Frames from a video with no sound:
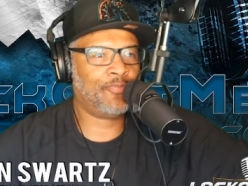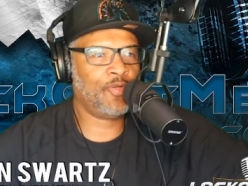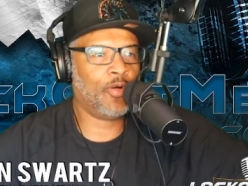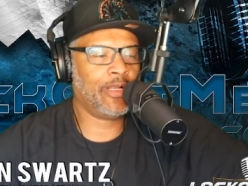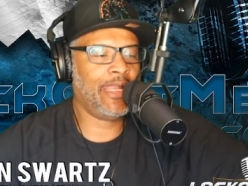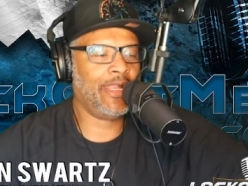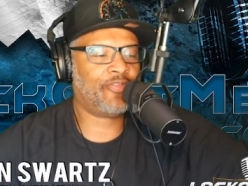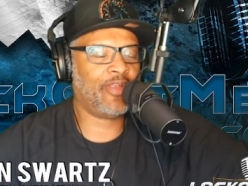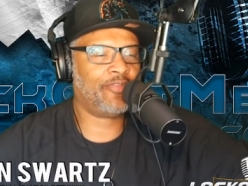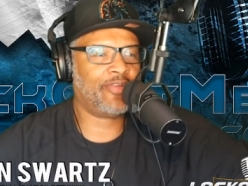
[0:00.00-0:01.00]
If you on a
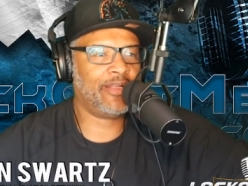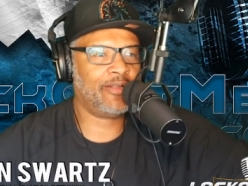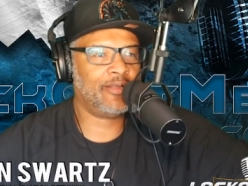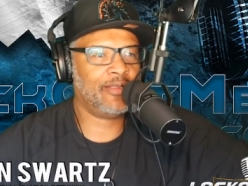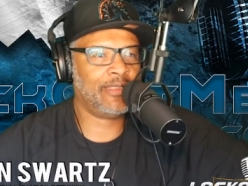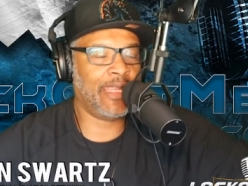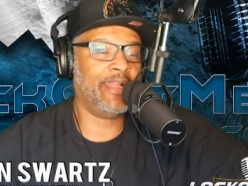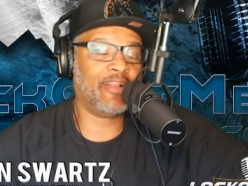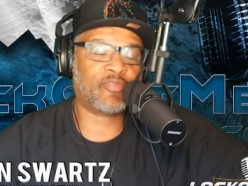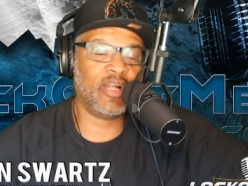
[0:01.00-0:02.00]
headset, take, yeah,
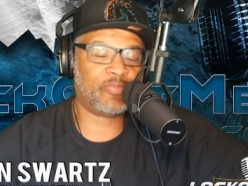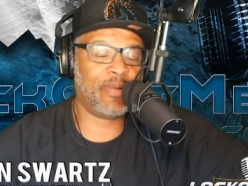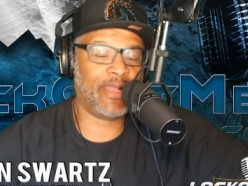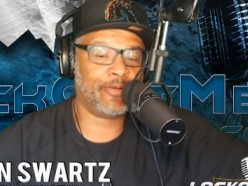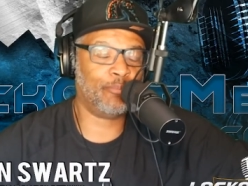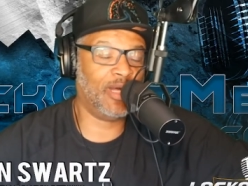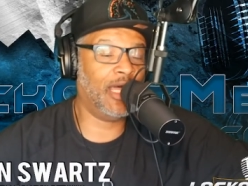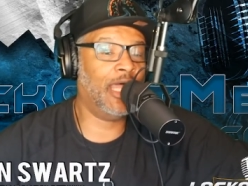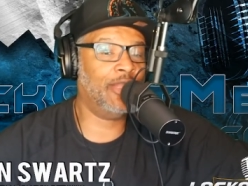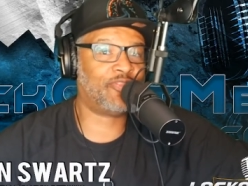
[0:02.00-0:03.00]
that's much better.
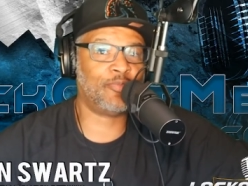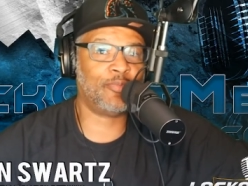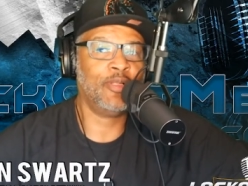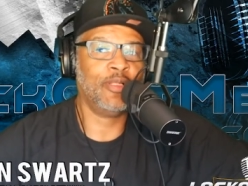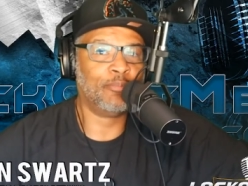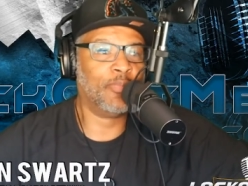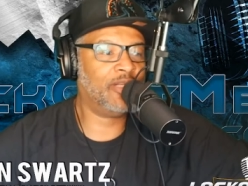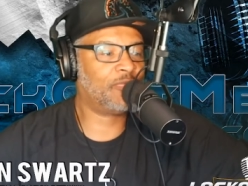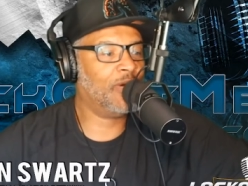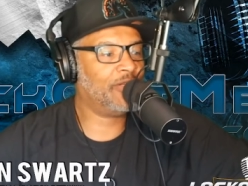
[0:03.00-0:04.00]
Much that better.
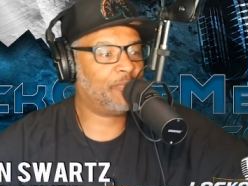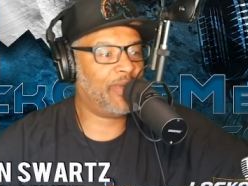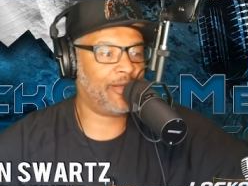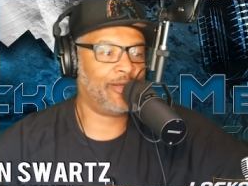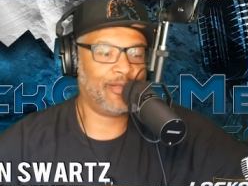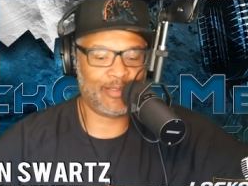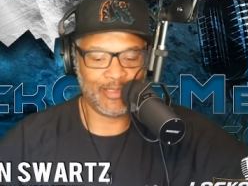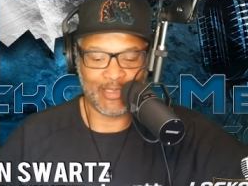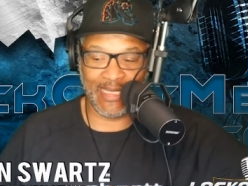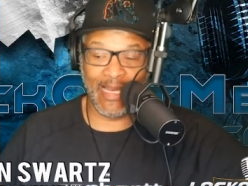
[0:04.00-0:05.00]
Much okay, much better. My bad.
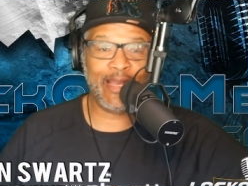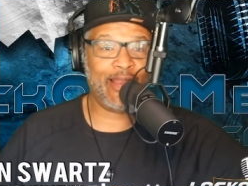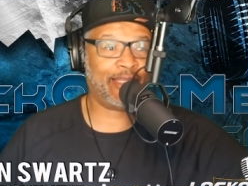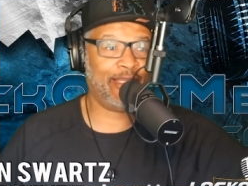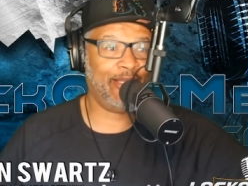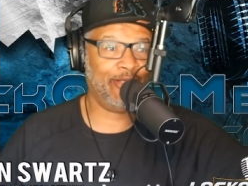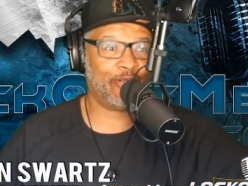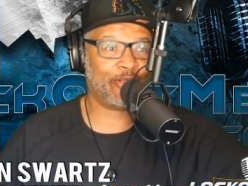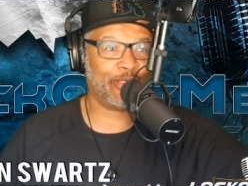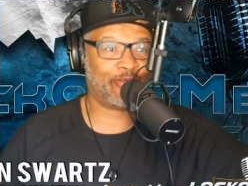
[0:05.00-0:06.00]
And I can hear
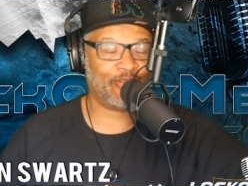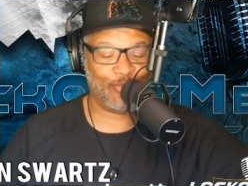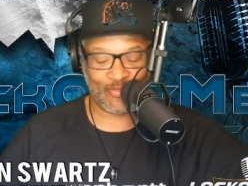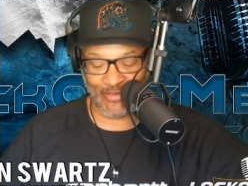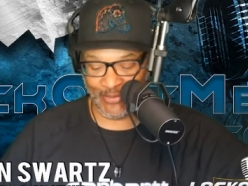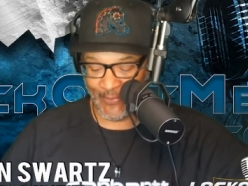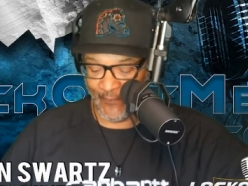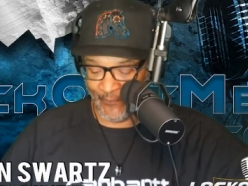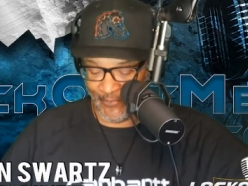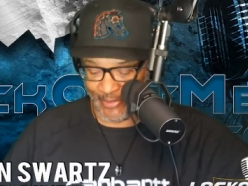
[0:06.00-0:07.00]
you clear too. Um,
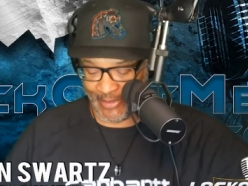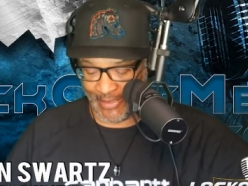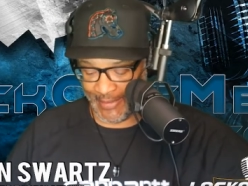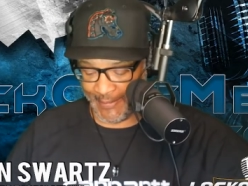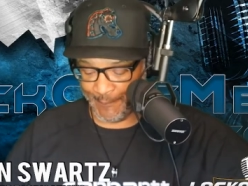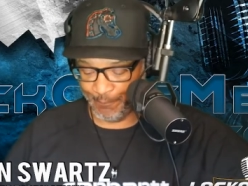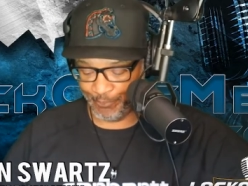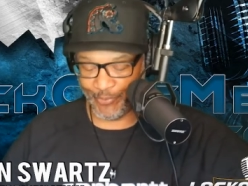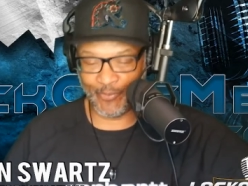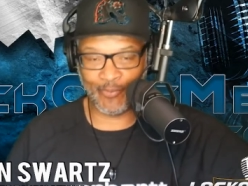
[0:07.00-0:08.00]
so, um,
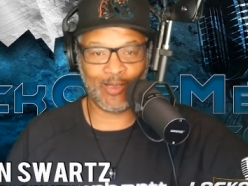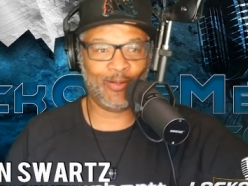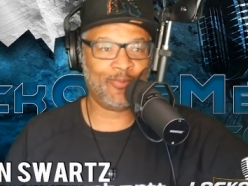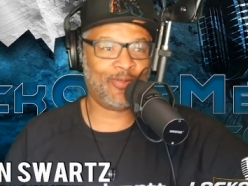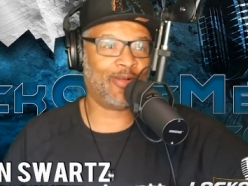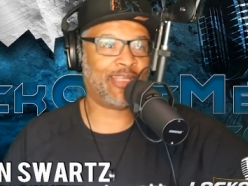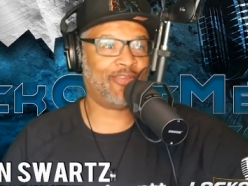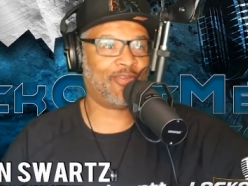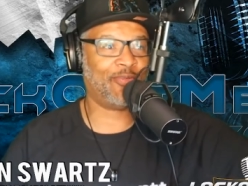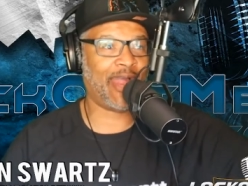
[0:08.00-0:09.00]
okay, so, okay.
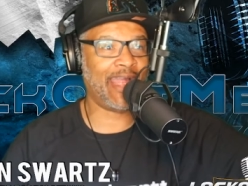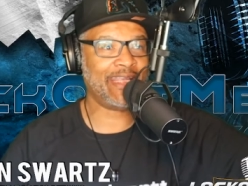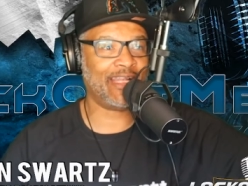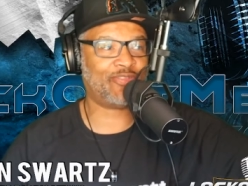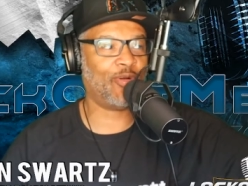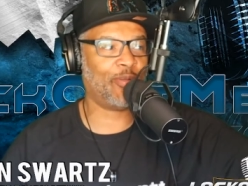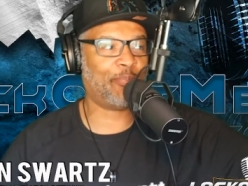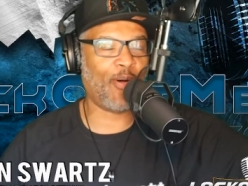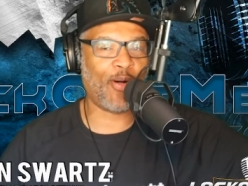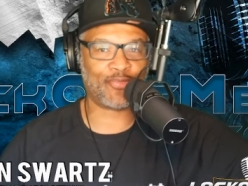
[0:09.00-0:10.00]
Bad. So I got you on a
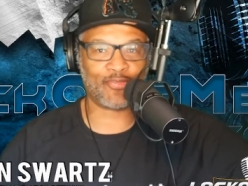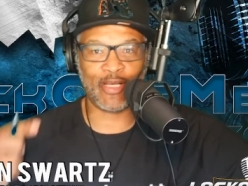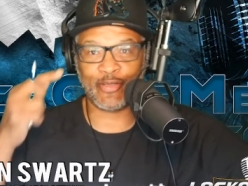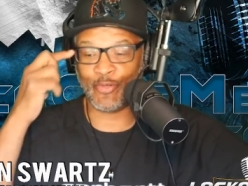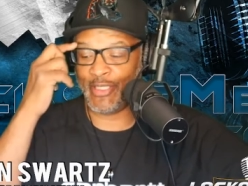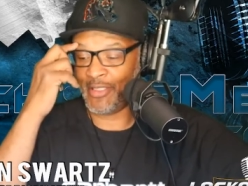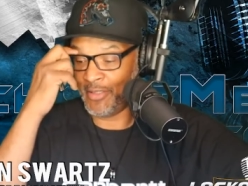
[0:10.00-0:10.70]
pause right quick.